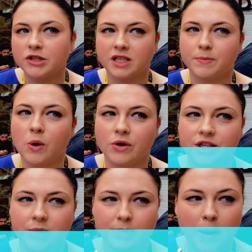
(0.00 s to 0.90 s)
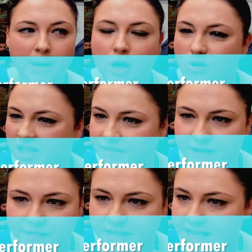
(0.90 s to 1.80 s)
have spoken to, it's probably close to
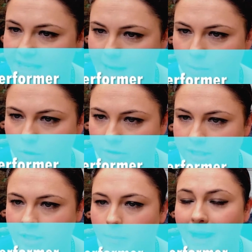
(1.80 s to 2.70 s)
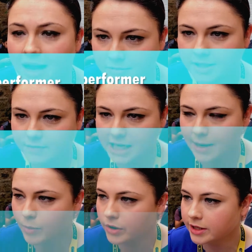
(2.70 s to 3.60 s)
50 type 1s or parents of
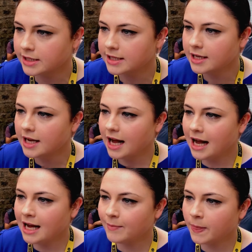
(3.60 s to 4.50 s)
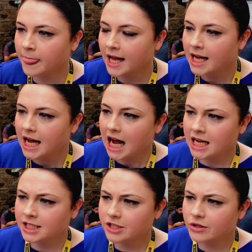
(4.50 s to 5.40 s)
type 1s.
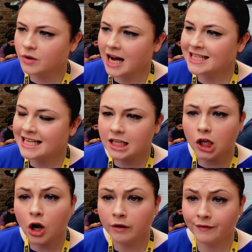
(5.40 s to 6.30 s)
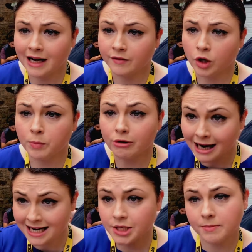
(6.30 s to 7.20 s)
And so I did a lot of that though
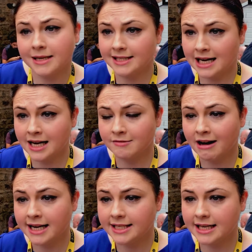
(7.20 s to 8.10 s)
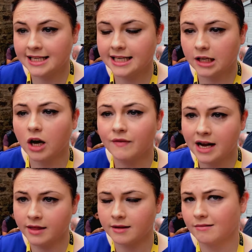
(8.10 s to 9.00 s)
prior to me starting writing. I did a lot of
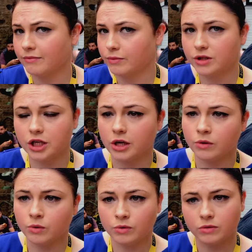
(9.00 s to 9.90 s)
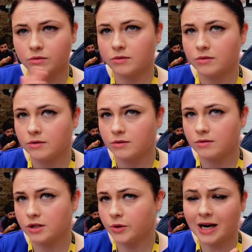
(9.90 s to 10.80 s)
that in two
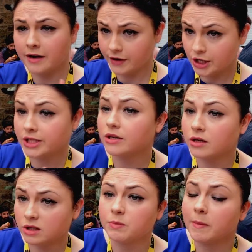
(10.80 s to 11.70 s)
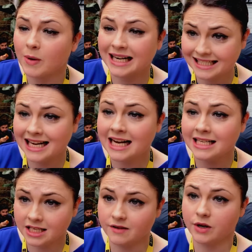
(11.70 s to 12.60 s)
and a half years ago. It's probably when I started
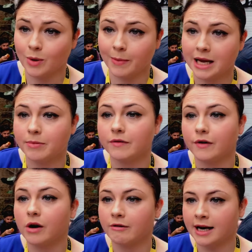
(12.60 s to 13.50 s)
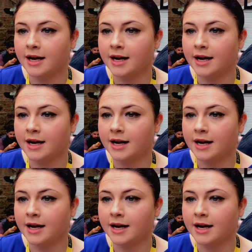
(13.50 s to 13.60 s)
interviewing people for it.